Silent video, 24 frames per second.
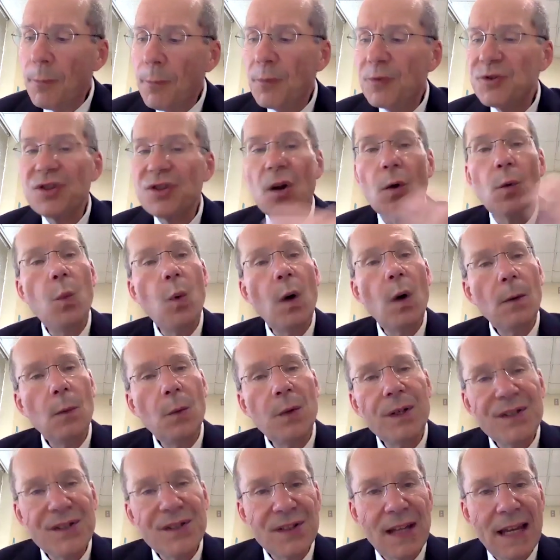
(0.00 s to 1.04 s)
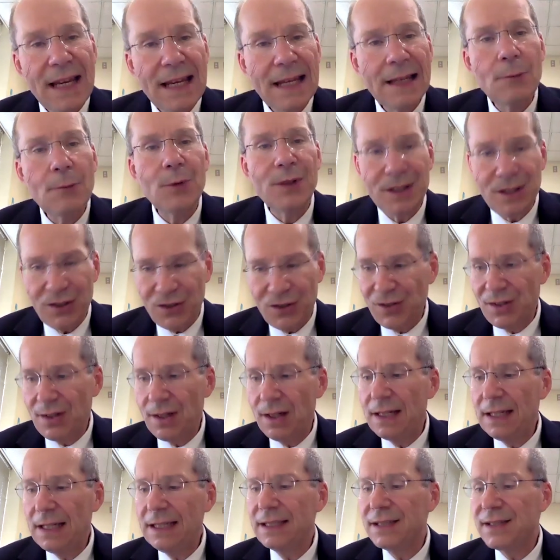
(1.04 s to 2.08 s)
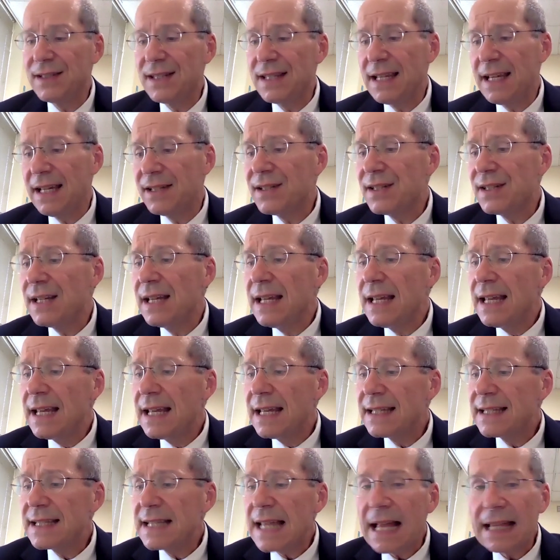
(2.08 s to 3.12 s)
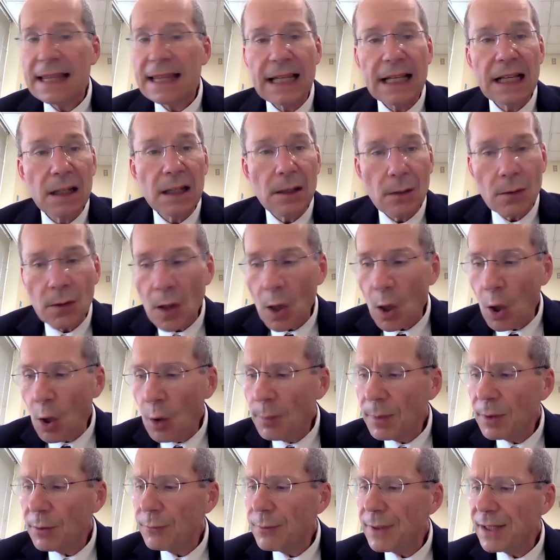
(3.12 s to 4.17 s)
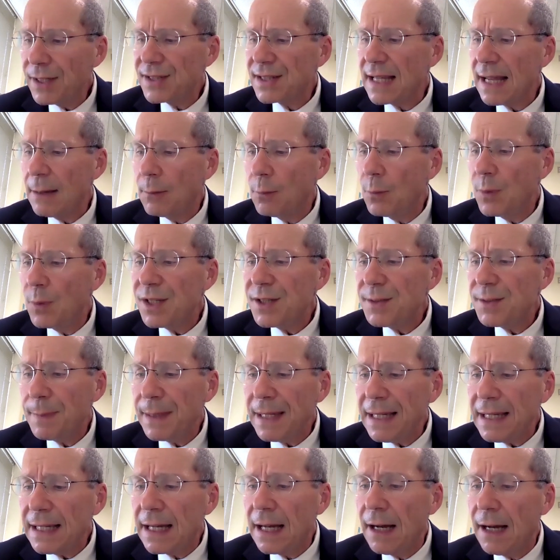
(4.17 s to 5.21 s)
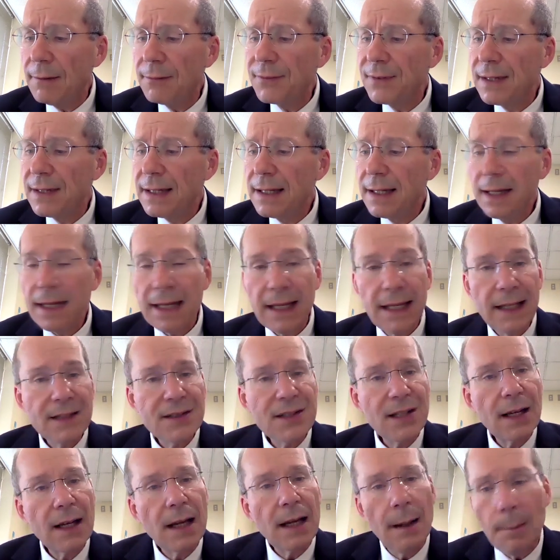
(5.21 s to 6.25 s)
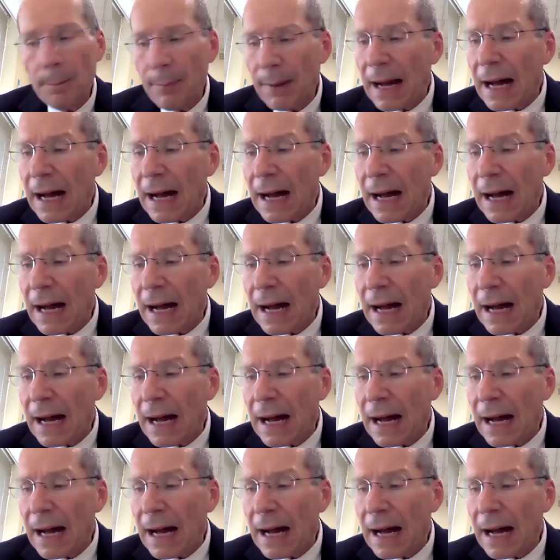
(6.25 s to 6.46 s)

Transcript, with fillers: so what we're saying with the study is this is that the glaucoma risk that we speak of it's a comp-